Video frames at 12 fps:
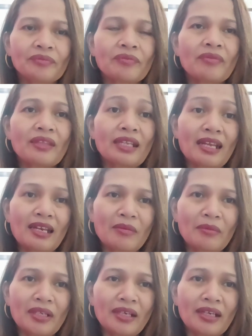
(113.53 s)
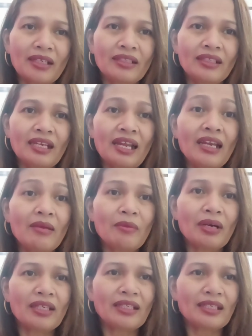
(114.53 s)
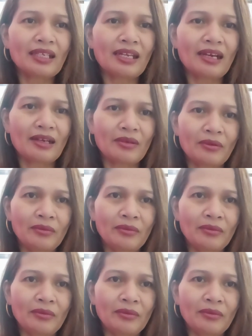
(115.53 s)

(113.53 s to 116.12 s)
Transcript: nilalamangan na nila ako.